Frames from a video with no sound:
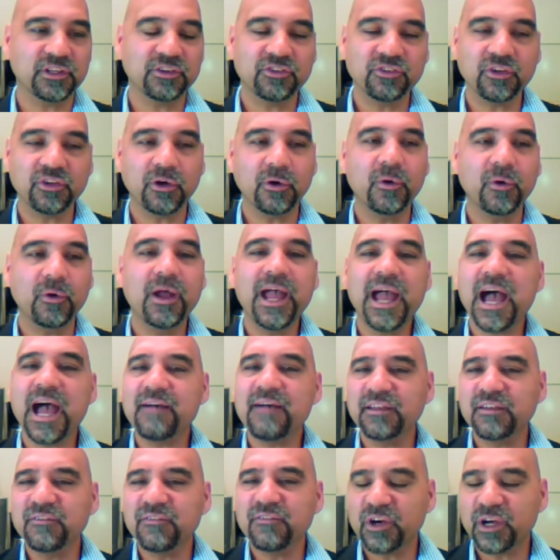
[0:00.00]
would be
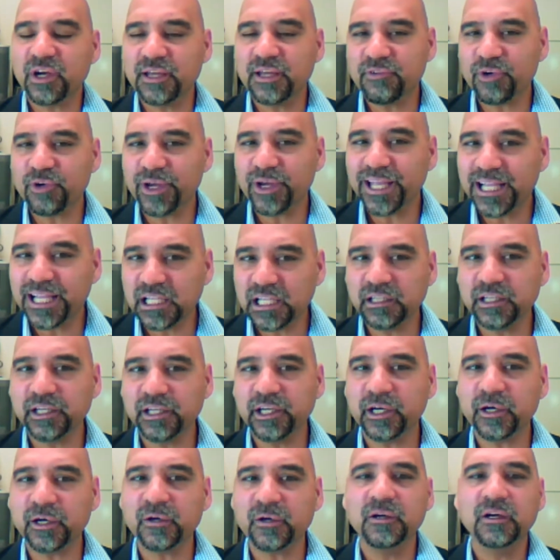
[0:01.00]
floundering around
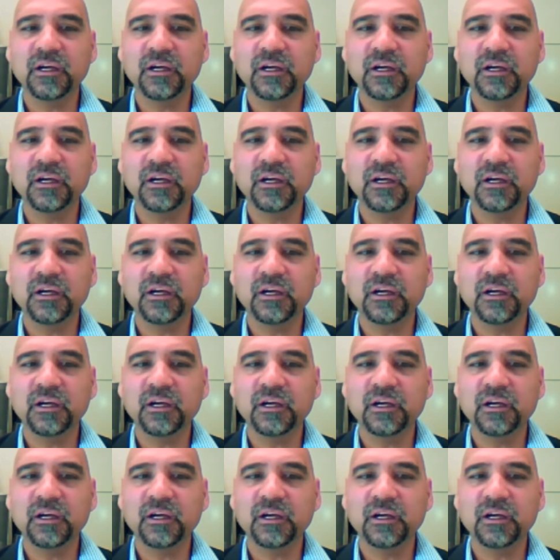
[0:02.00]
essentially.